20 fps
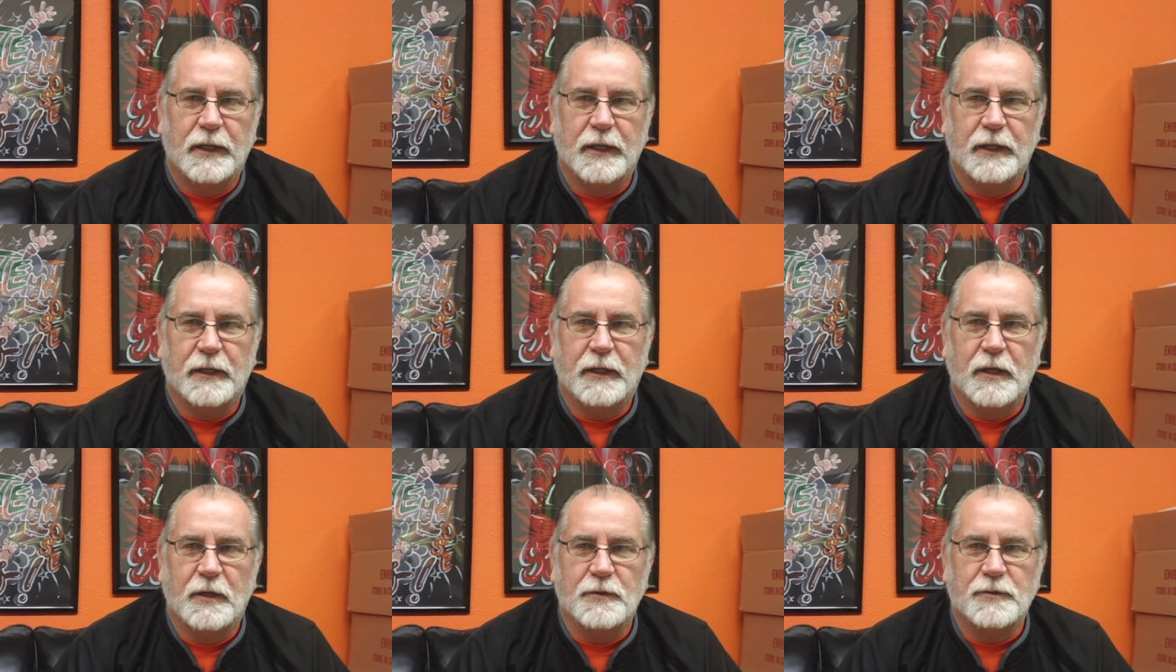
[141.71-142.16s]

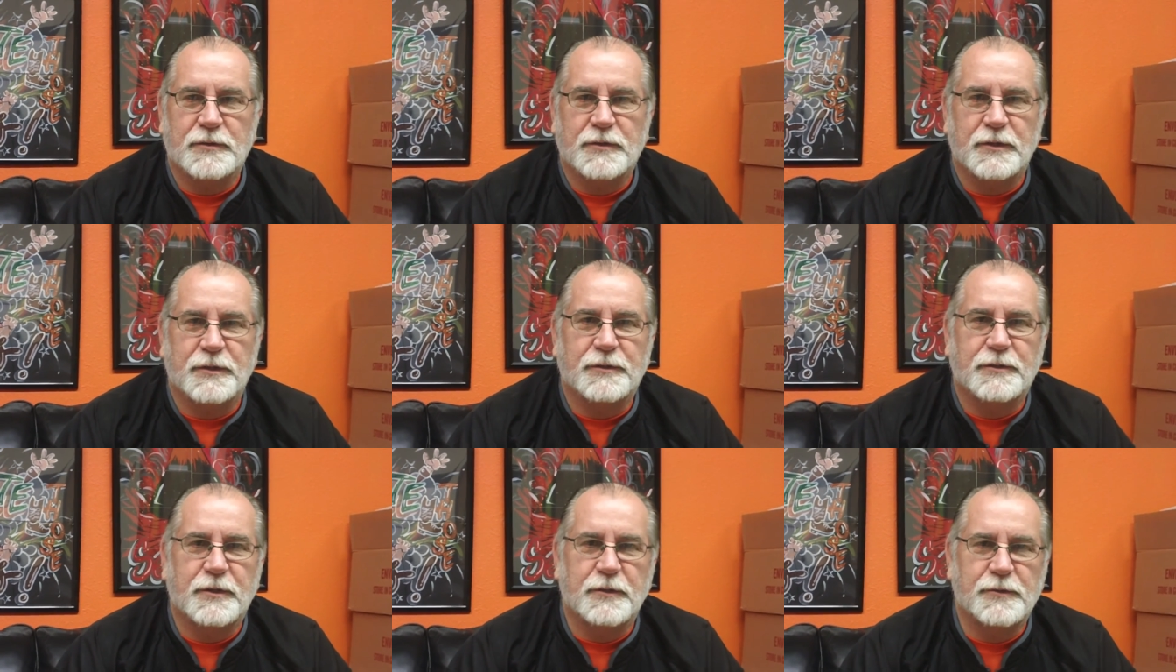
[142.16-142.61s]
it goes
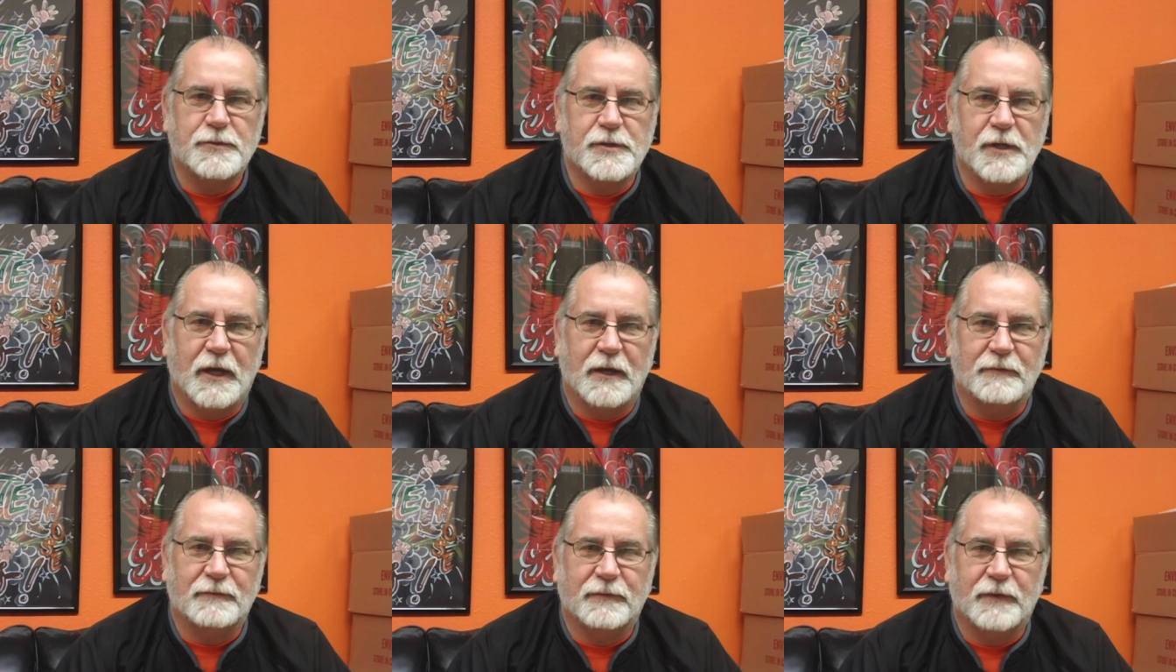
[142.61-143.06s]
to a
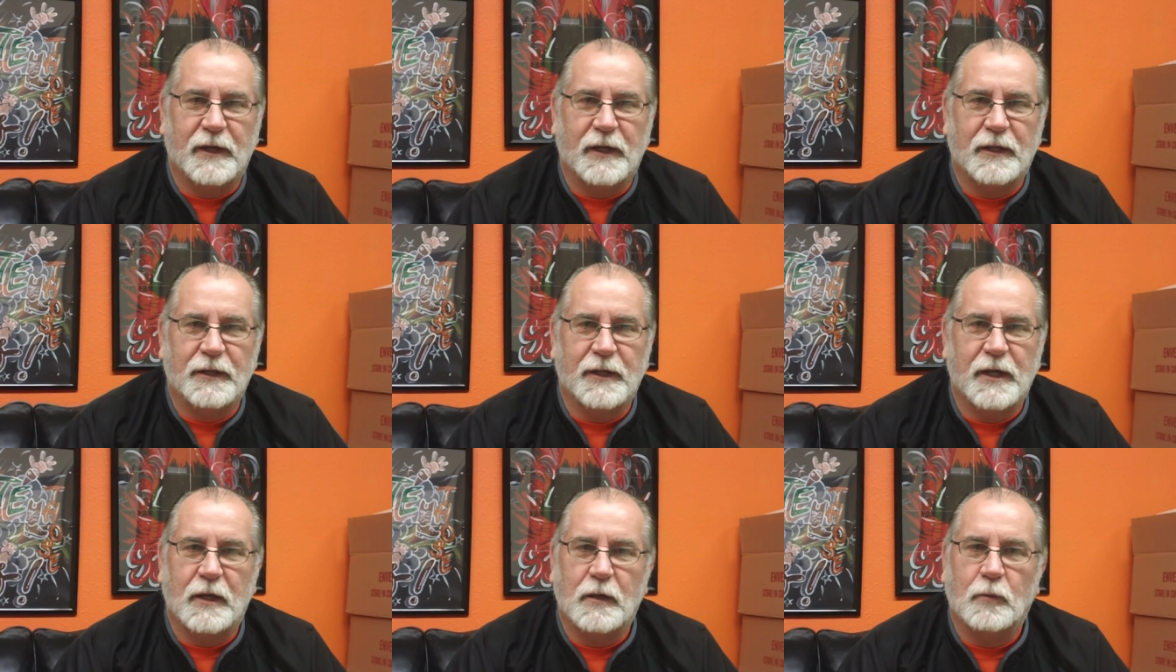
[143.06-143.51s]
two-shot
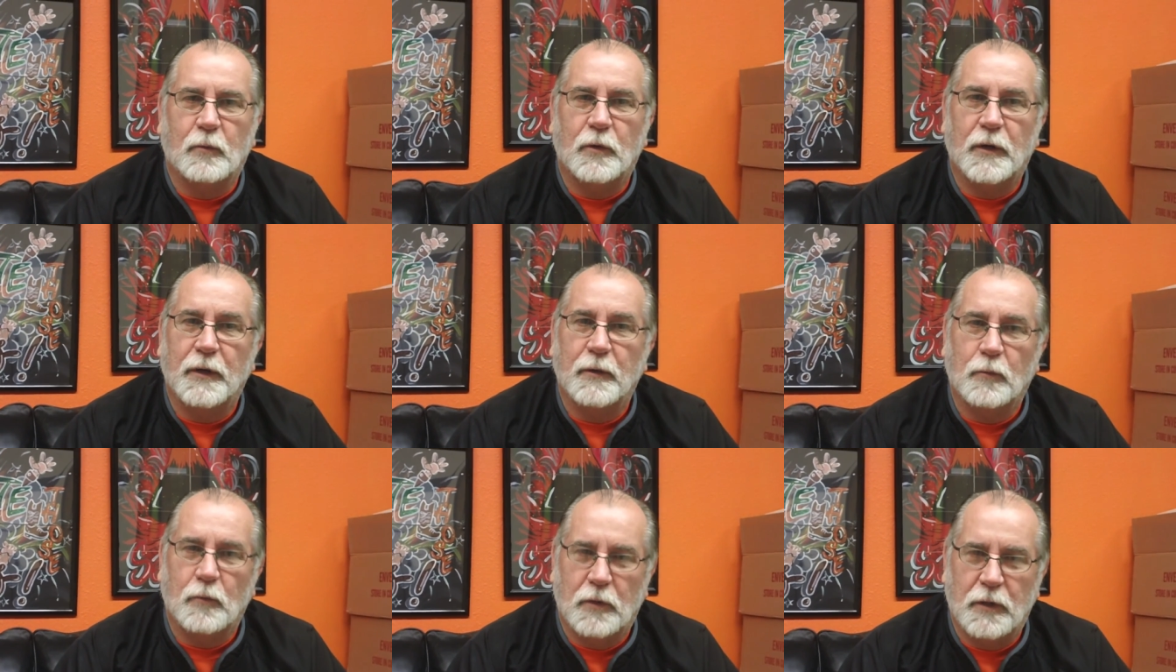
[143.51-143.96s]
foul, not a
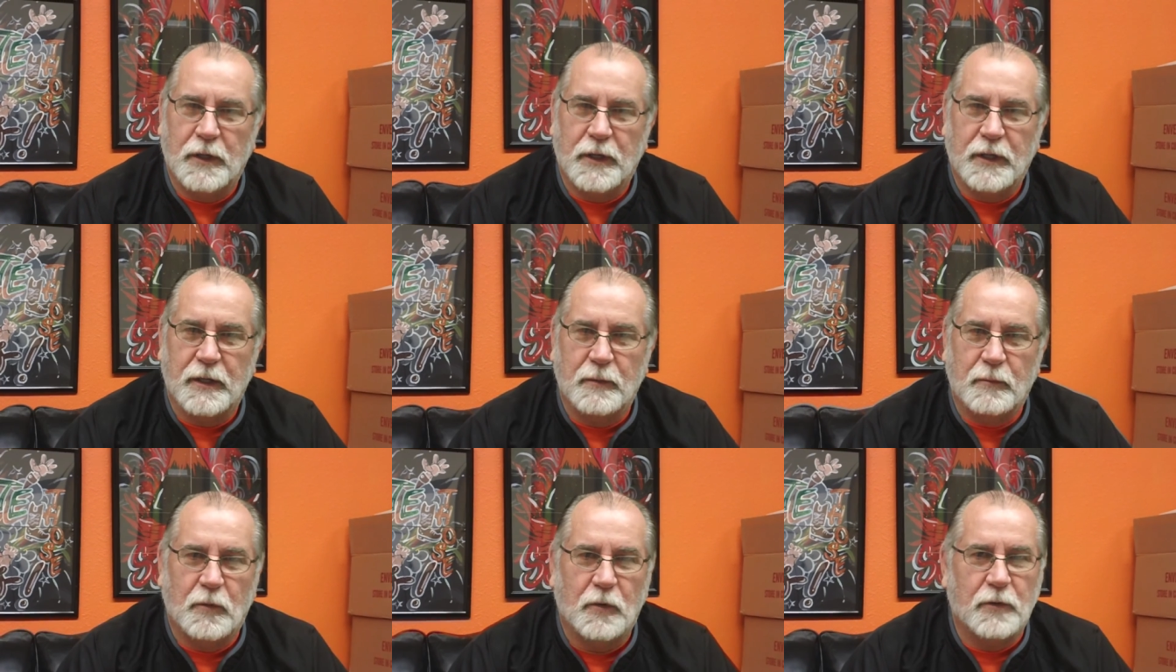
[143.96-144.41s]
one-and-one
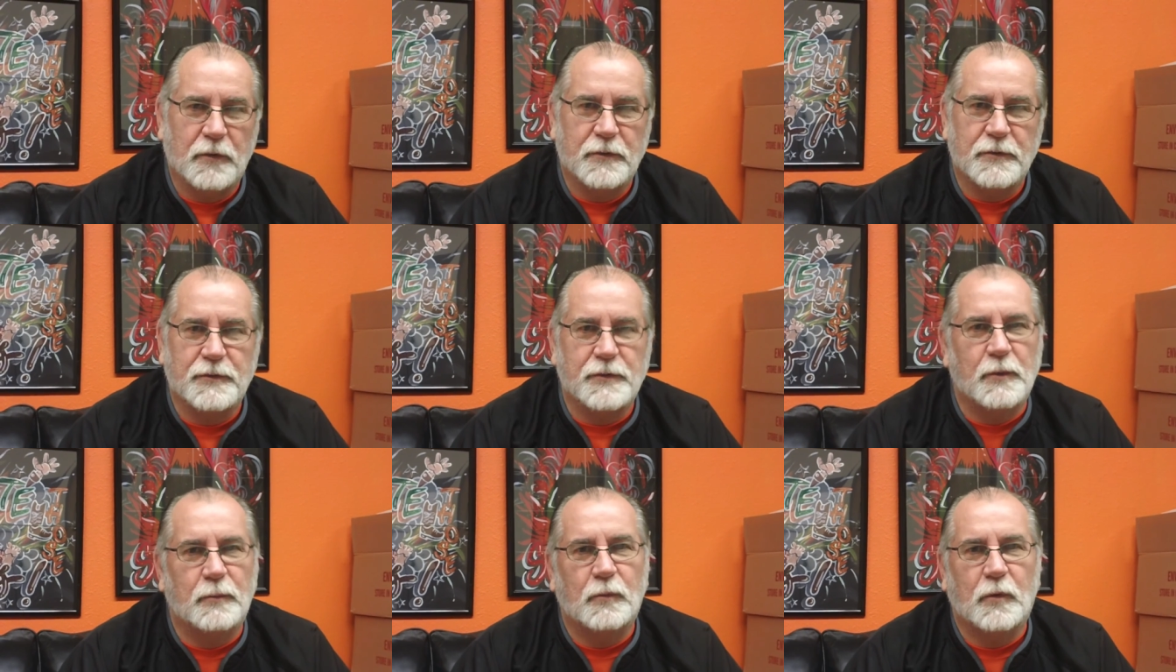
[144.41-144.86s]
anymore.
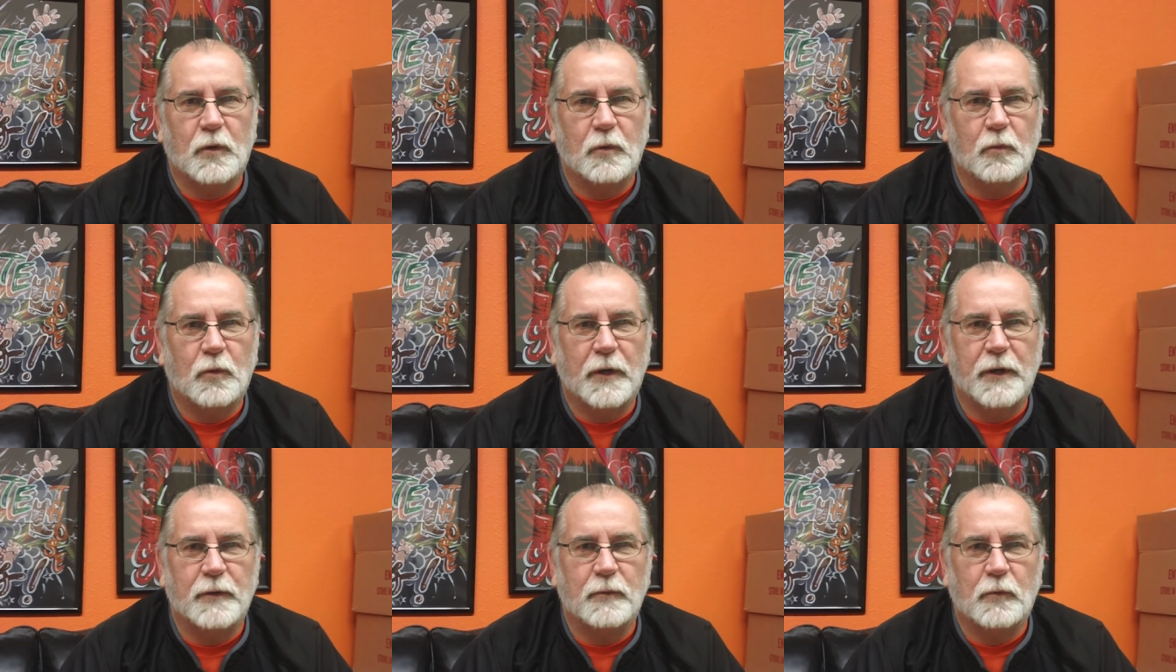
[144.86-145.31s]
There's no more
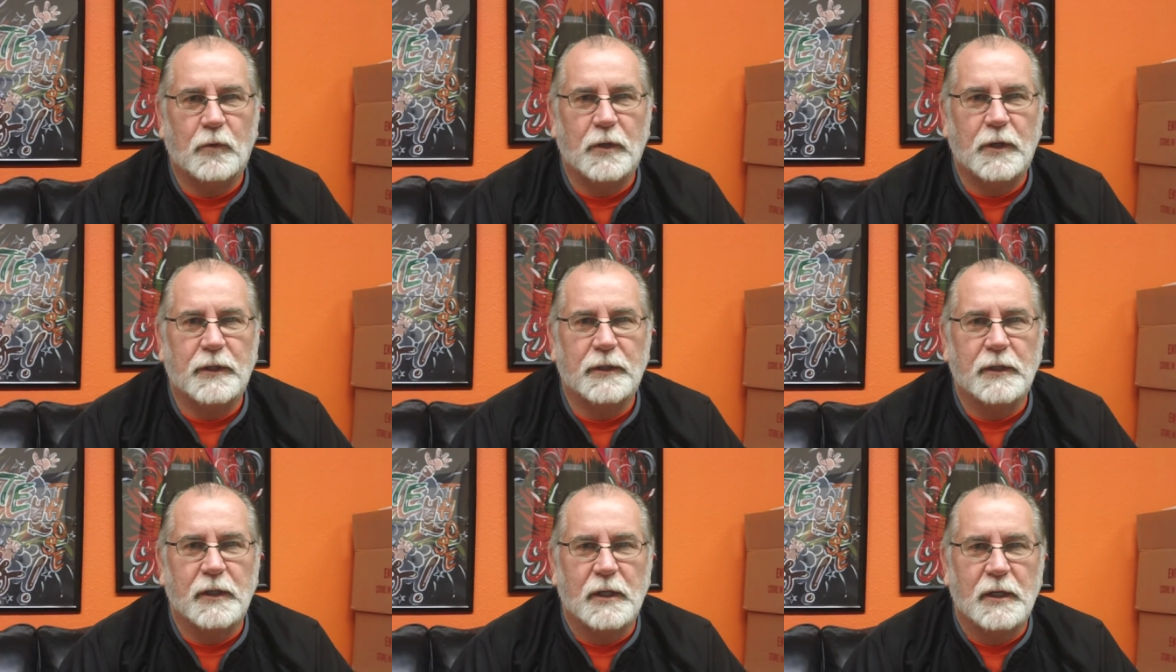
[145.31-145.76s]

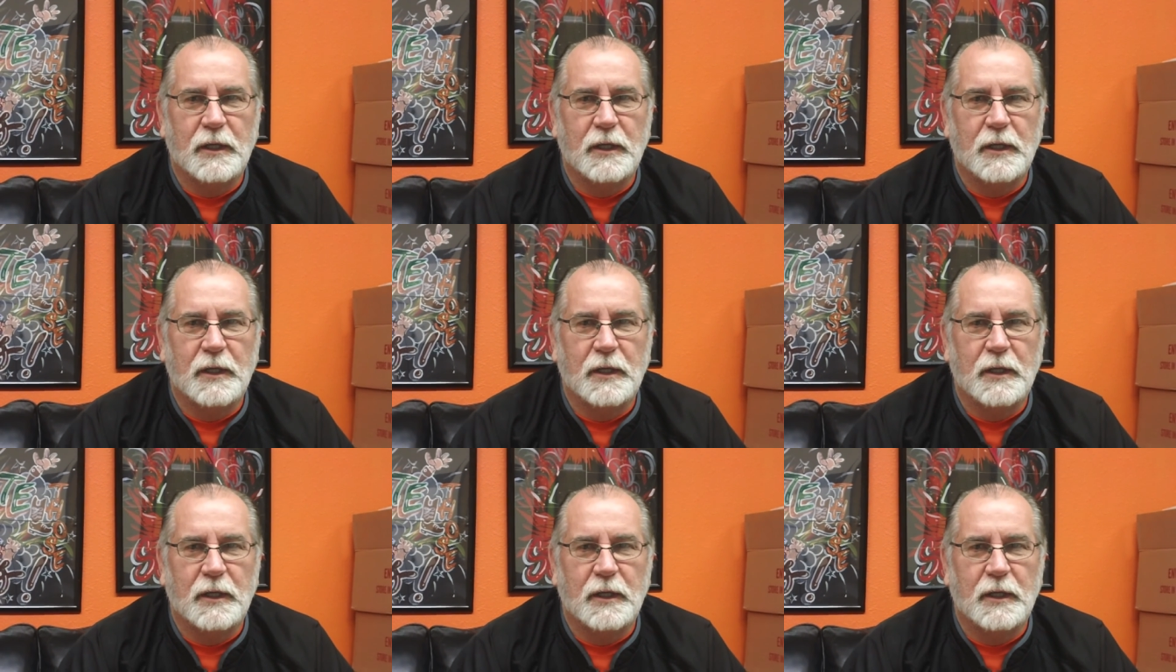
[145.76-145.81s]
one-and-one.